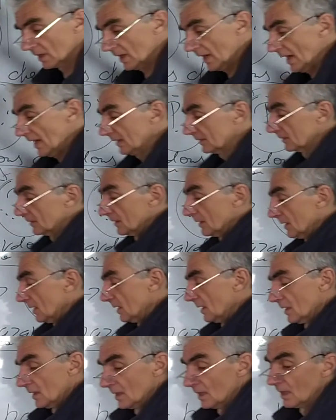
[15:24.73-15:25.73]
can
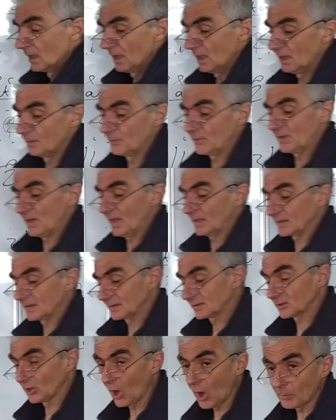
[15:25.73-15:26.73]
be at
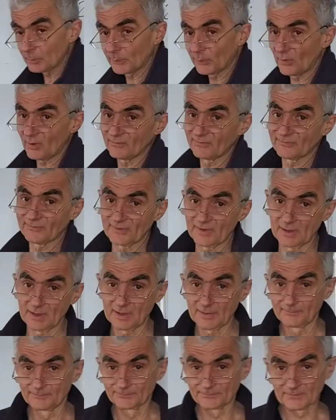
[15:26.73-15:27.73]
the top of
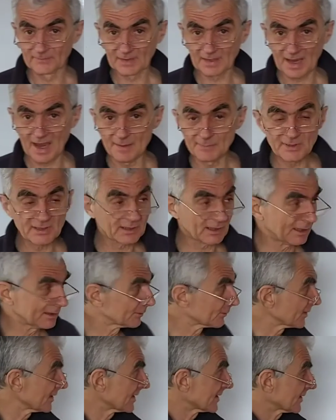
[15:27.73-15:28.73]

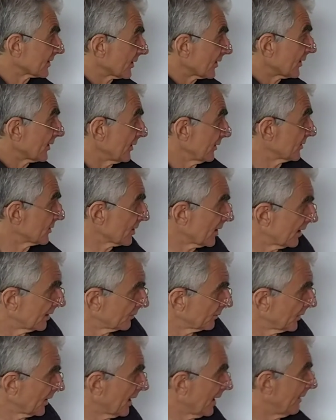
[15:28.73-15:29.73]
chemical research,
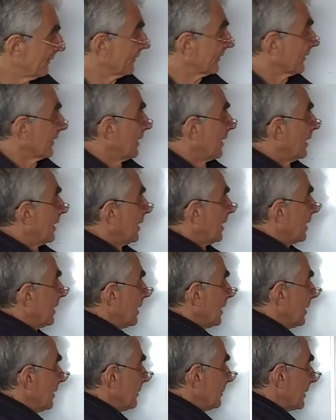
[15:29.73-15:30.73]
and we
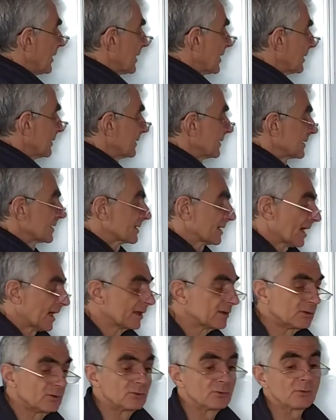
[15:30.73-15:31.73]
can
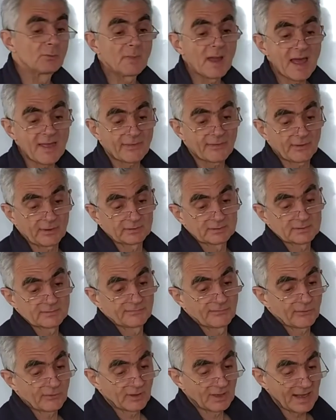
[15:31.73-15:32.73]
design new methods
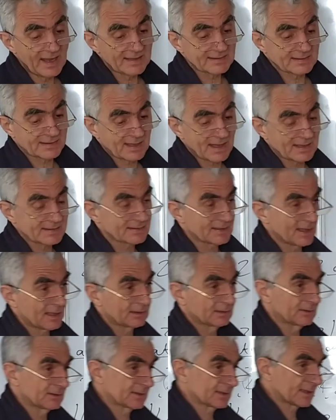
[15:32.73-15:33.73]
for less
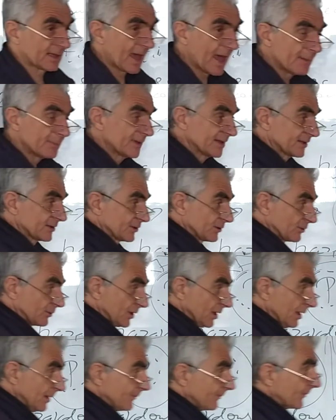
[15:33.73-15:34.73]
hazardous
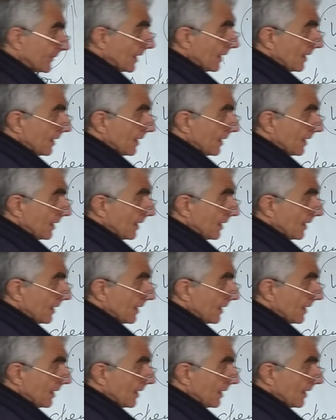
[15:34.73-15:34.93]
chemistry.